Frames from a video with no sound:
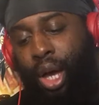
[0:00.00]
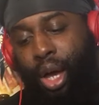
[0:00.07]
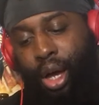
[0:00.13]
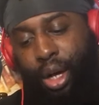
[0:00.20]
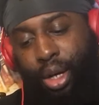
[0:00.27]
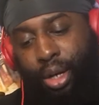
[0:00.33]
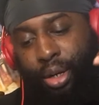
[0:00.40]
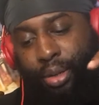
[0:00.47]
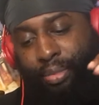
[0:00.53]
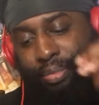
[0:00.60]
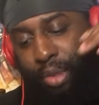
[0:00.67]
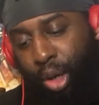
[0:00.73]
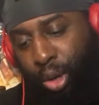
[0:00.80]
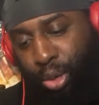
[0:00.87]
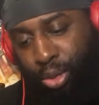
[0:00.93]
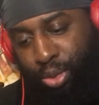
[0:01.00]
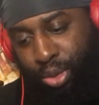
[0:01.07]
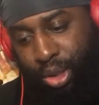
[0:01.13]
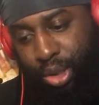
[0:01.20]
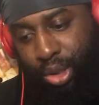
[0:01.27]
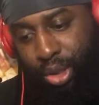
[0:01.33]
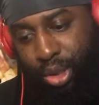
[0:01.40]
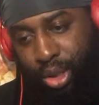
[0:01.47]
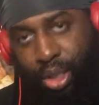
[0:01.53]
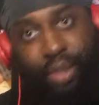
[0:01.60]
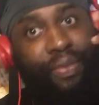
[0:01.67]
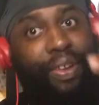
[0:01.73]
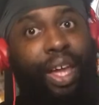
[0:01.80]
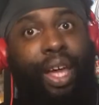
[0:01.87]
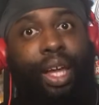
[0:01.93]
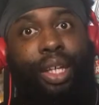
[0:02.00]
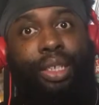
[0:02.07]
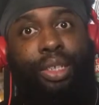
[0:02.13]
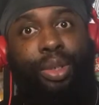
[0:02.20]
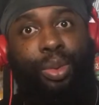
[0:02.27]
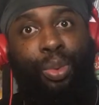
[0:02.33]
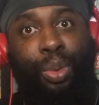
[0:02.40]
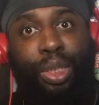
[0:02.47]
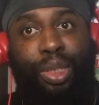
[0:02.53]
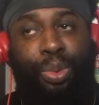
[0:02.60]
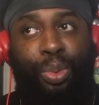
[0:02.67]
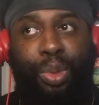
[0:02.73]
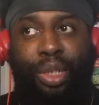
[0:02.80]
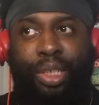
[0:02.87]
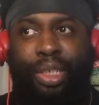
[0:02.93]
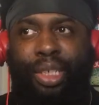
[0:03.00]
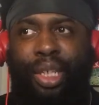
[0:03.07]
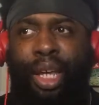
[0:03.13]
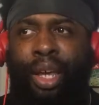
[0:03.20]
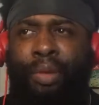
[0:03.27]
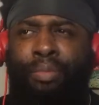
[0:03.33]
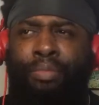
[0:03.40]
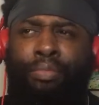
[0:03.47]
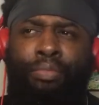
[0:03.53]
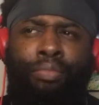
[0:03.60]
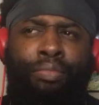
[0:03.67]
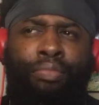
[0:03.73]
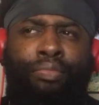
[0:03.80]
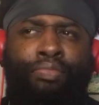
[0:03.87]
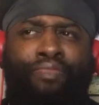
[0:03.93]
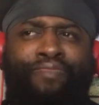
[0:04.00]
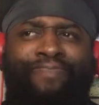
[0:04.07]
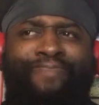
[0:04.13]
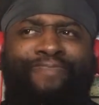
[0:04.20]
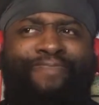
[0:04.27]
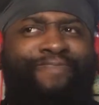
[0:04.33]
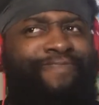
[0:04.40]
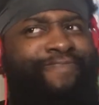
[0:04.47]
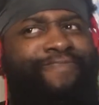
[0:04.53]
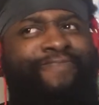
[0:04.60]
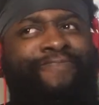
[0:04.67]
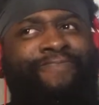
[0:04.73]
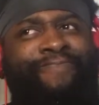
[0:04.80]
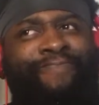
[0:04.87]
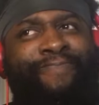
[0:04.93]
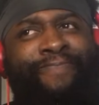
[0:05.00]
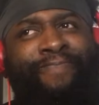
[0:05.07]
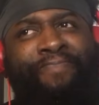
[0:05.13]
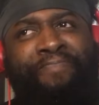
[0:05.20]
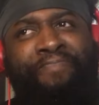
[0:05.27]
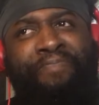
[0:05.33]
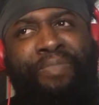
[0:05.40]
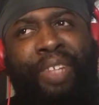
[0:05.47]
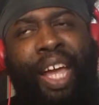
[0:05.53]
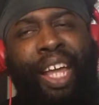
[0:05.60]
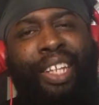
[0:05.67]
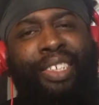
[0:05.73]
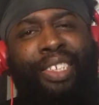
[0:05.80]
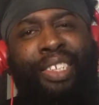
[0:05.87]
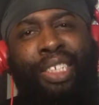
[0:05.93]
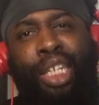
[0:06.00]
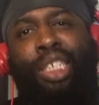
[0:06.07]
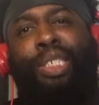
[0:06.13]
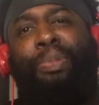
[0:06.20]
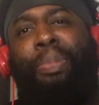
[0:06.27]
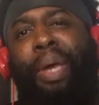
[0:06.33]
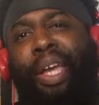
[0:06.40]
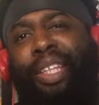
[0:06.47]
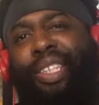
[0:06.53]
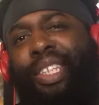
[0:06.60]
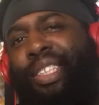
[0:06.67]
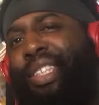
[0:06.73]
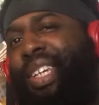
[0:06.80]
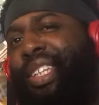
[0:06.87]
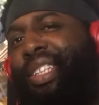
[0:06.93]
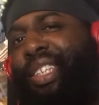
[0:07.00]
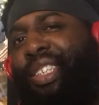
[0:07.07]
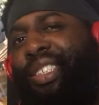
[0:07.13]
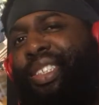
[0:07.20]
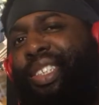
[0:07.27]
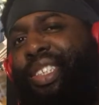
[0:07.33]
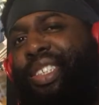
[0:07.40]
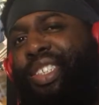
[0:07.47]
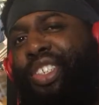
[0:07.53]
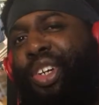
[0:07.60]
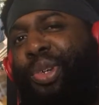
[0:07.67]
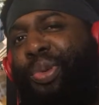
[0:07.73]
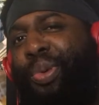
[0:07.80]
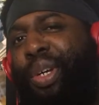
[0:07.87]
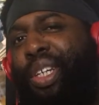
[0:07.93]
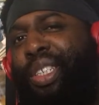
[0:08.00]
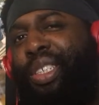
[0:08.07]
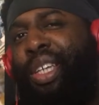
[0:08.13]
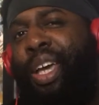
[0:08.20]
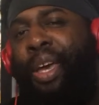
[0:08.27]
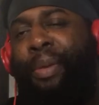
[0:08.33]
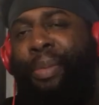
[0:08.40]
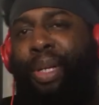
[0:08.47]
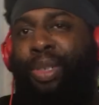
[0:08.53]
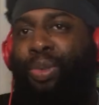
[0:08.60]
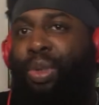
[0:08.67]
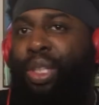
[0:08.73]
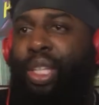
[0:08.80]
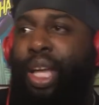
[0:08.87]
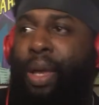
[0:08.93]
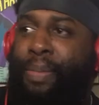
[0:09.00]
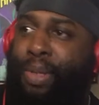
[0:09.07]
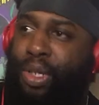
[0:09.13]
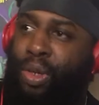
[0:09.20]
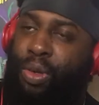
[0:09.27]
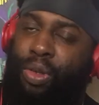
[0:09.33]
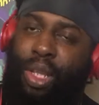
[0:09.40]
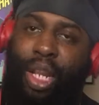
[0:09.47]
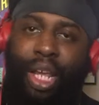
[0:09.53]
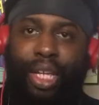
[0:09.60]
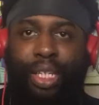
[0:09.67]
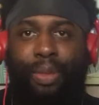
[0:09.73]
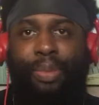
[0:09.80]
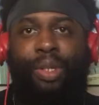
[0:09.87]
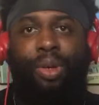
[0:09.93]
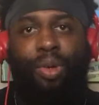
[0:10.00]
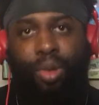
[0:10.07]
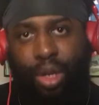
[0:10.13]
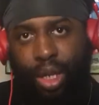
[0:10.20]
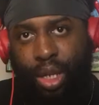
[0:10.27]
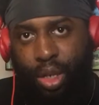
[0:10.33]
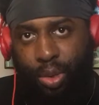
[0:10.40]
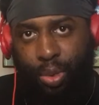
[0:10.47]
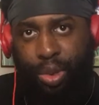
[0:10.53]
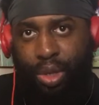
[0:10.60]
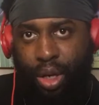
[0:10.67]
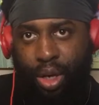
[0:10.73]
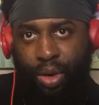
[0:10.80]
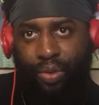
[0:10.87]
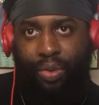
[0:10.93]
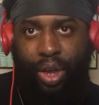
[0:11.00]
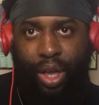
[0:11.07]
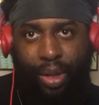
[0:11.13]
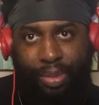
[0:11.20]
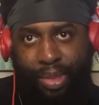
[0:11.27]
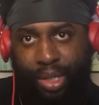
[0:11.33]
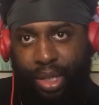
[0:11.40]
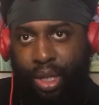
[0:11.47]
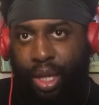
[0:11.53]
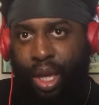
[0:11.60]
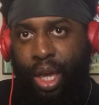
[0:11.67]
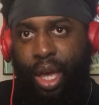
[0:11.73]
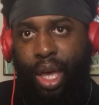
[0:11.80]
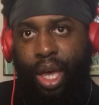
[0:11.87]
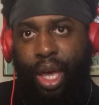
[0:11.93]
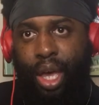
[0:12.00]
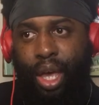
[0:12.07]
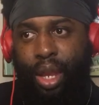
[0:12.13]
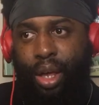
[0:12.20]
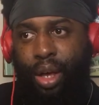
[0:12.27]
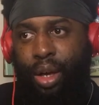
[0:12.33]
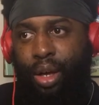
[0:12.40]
on to The Flash, which was kind of suspect in certain ways, because the last episode ended with Ramsey and